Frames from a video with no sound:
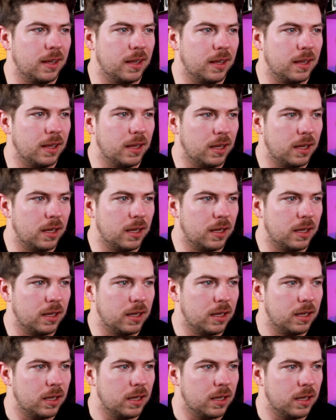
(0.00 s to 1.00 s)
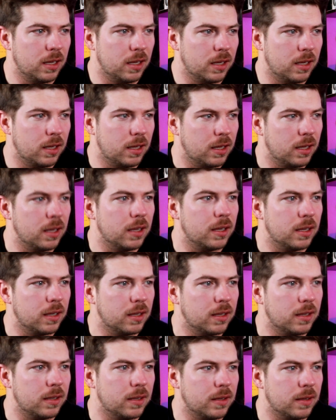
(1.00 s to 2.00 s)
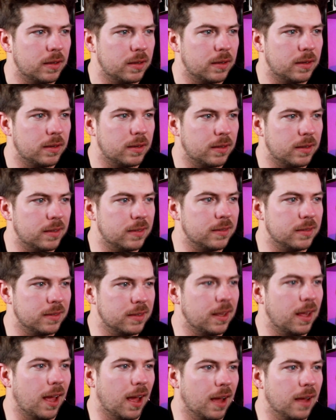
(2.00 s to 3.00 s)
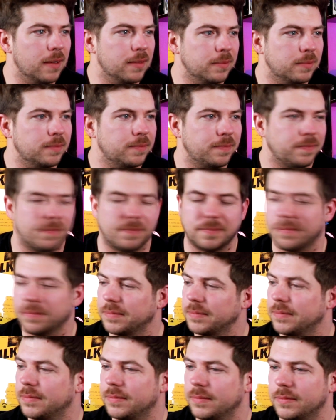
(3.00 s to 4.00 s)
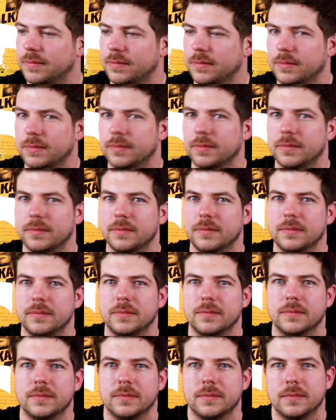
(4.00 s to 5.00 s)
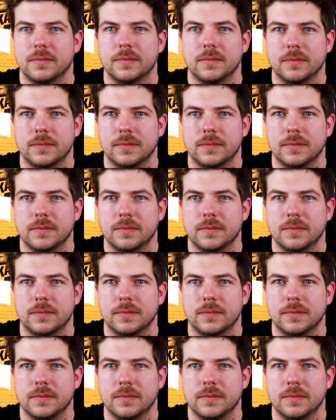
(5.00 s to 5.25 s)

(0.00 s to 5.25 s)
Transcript: (not speaking)